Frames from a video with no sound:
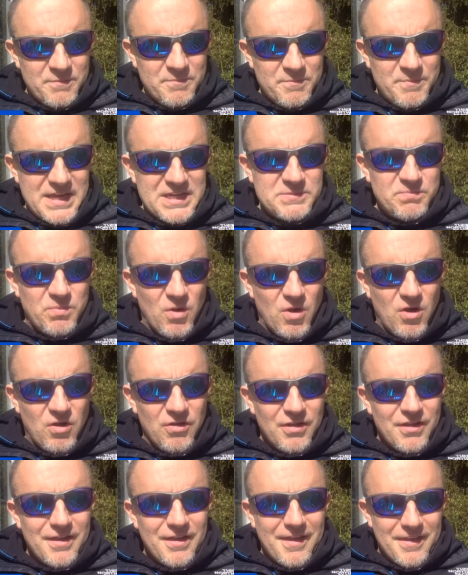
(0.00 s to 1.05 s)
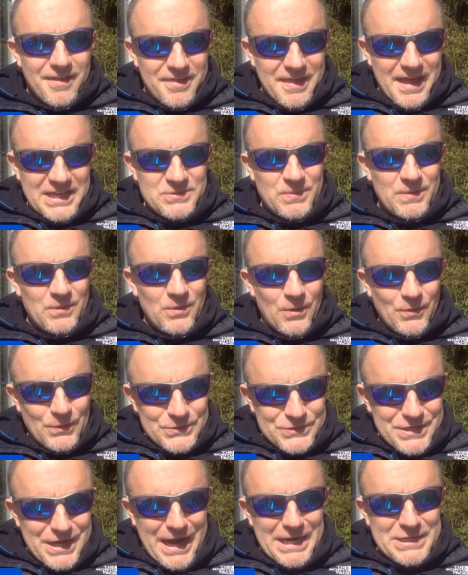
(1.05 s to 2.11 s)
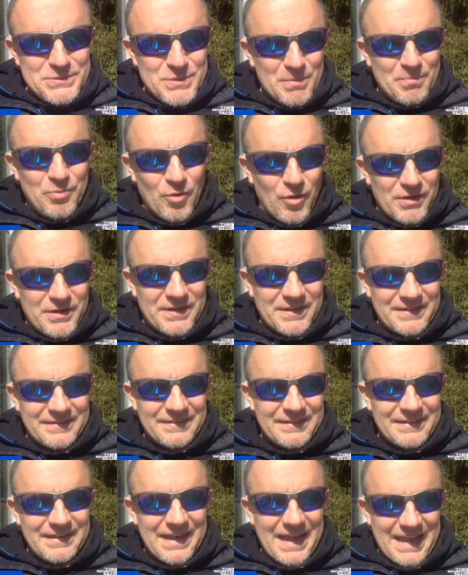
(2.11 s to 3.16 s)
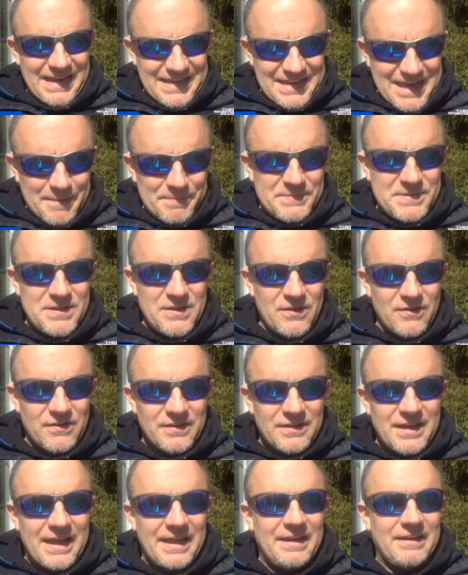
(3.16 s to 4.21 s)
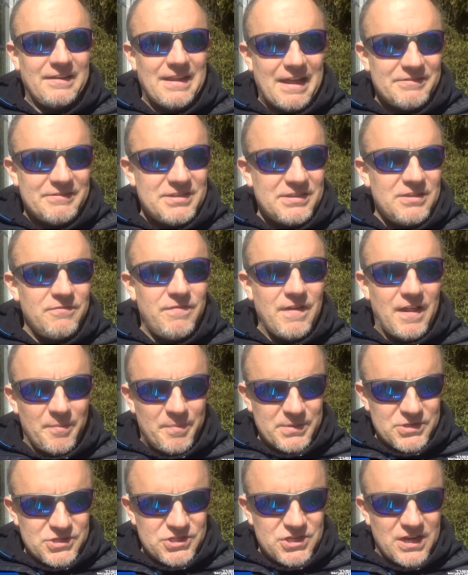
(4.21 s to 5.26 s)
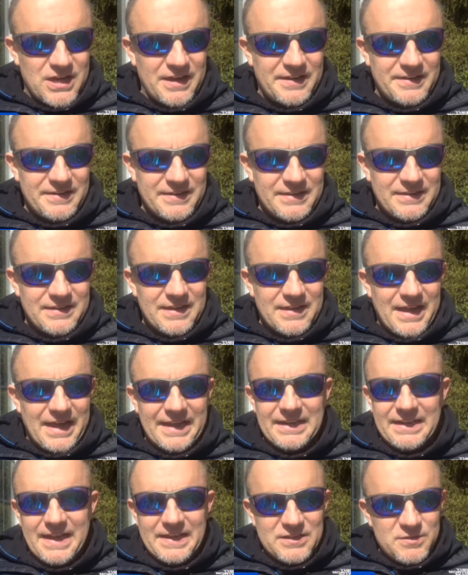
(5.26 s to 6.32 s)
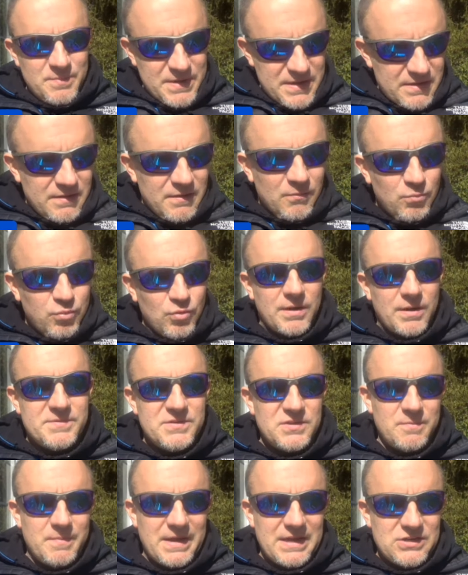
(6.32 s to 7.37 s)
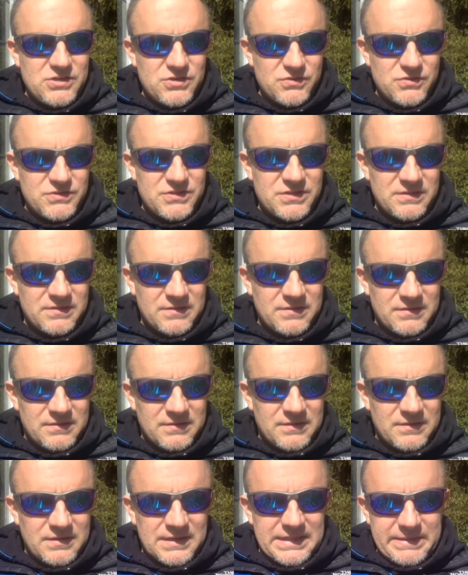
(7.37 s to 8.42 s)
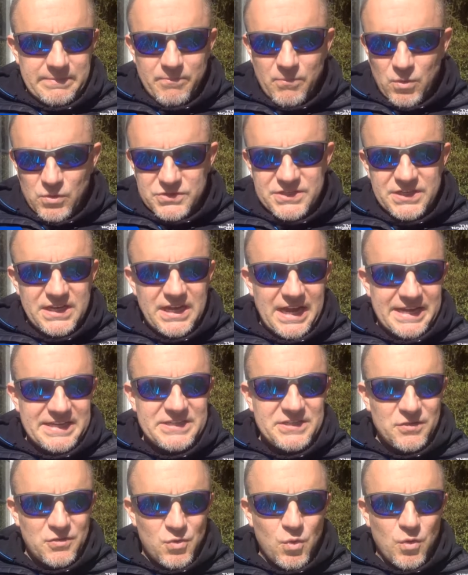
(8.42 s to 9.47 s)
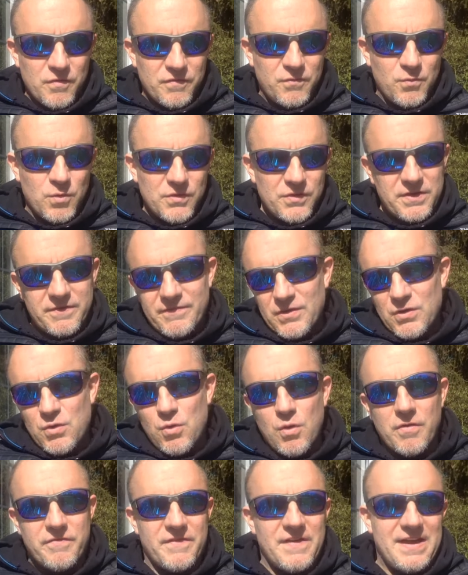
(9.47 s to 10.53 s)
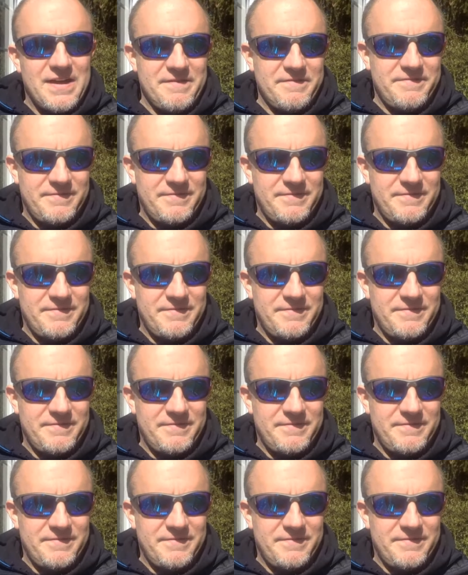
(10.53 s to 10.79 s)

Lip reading: from baseball, that's when all those guys were brought in and kept here and allowed to develop and shine and allowed to be brought up to the majors. Most of the guys in the core four, even the core five.